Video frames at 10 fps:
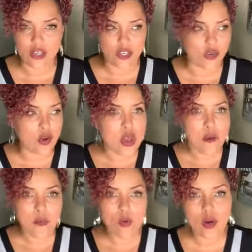that you can do
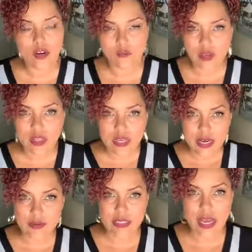but what it
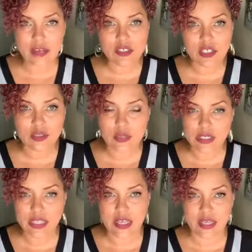really comes down to
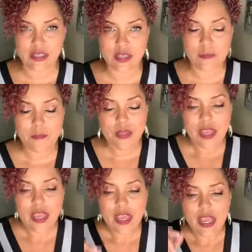is this
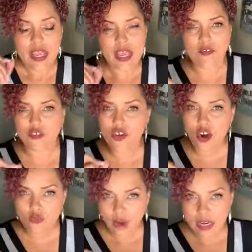if
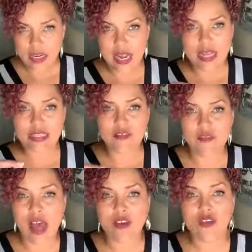you don't recognize the
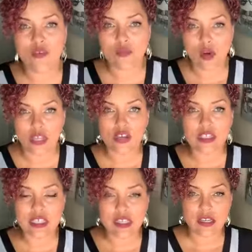value of what
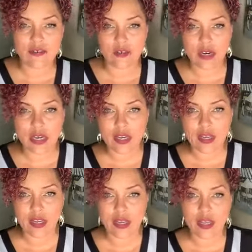you're
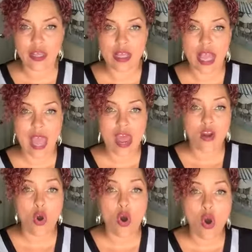delivering
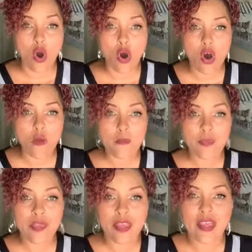at
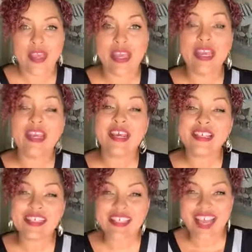all it
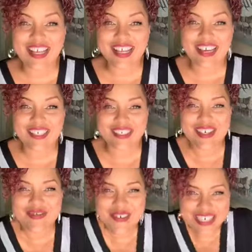is a
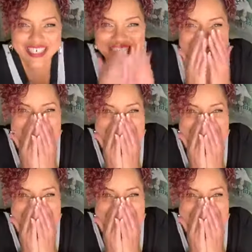psychological number